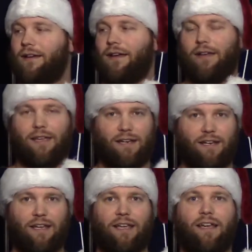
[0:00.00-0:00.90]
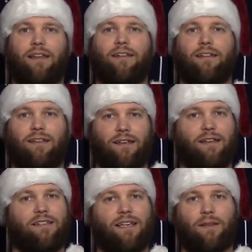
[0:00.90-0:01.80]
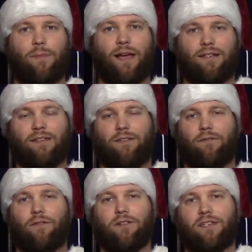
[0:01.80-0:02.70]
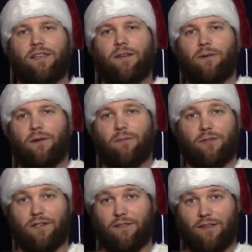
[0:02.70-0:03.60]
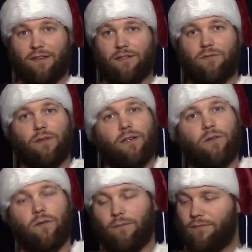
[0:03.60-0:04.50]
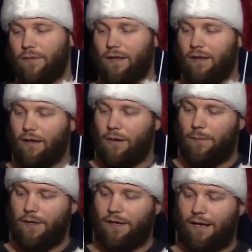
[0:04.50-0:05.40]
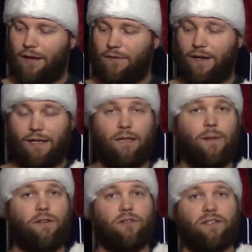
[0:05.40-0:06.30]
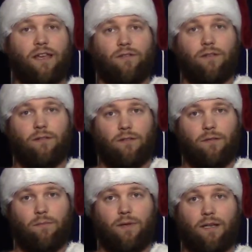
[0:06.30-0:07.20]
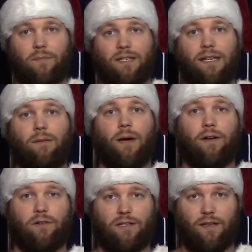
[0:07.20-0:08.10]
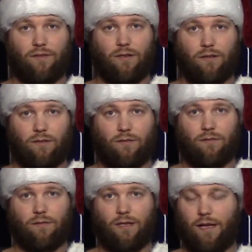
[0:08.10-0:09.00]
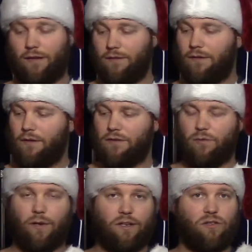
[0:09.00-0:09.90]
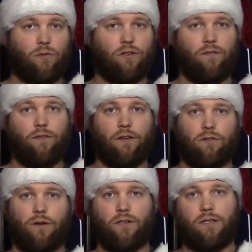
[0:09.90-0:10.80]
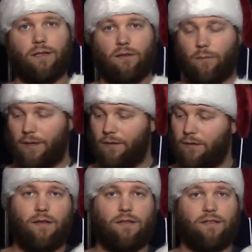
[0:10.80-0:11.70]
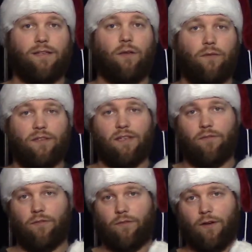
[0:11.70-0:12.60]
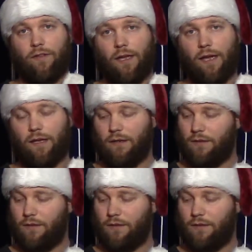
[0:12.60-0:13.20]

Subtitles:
again and again to get back to the first key they're in, which I think is really cool. But anyhow, that E major 7 becomes an E minor 7. Okay? So we got to switch our fingers around just a little bit. Still the 7th fret of the A,